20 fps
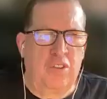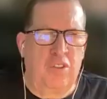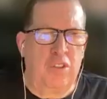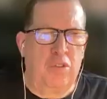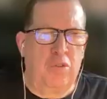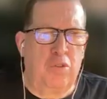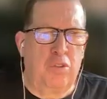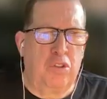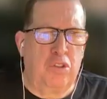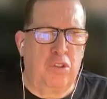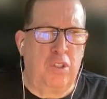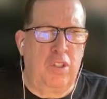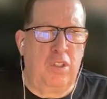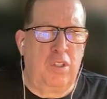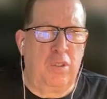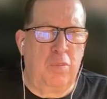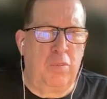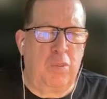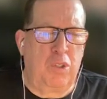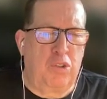it's interesting
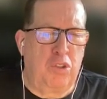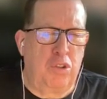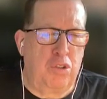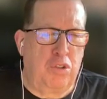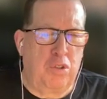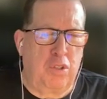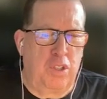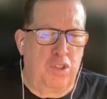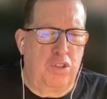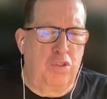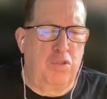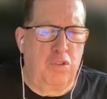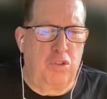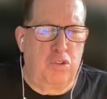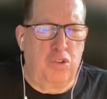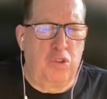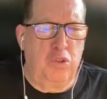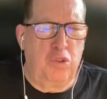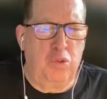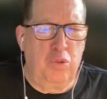you mentioned transfer
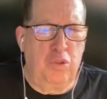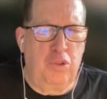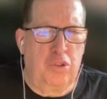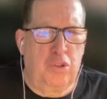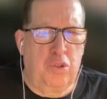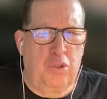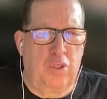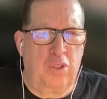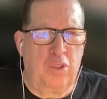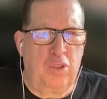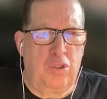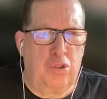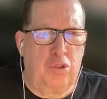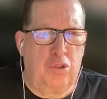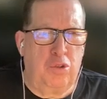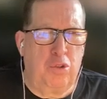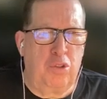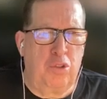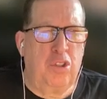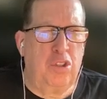students because
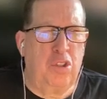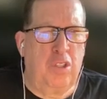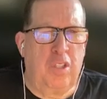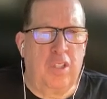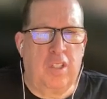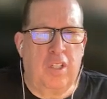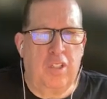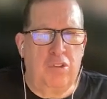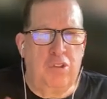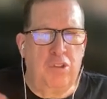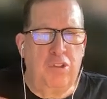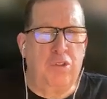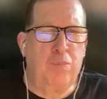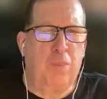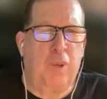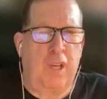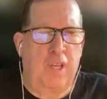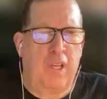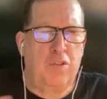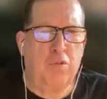Georgia Tech has these
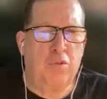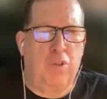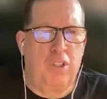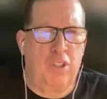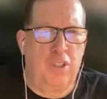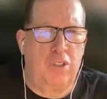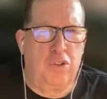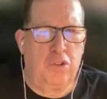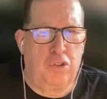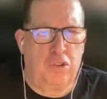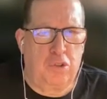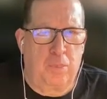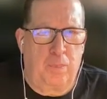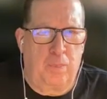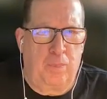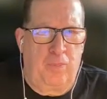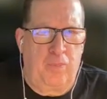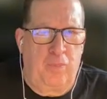pathways,